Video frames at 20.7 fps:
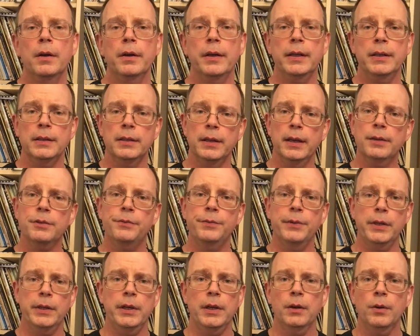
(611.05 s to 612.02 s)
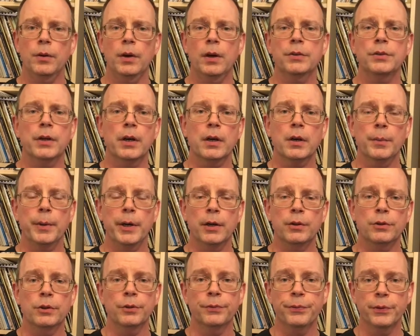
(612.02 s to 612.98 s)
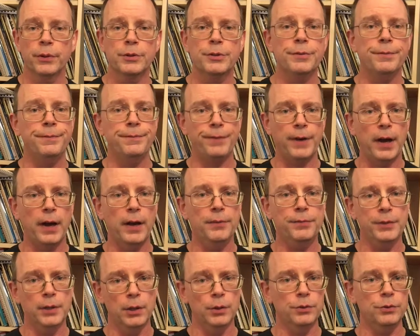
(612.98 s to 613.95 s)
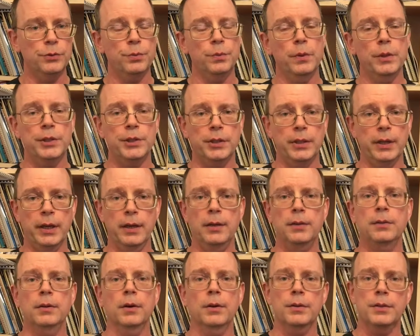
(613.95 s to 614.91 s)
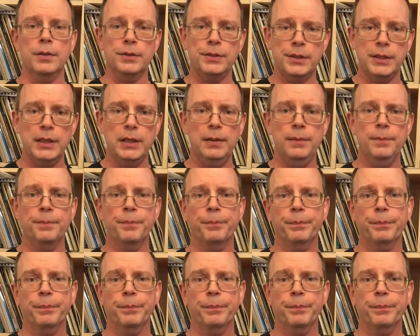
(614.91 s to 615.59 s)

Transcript: In the next video, I'll talk about your first 5 notes, which again are the C,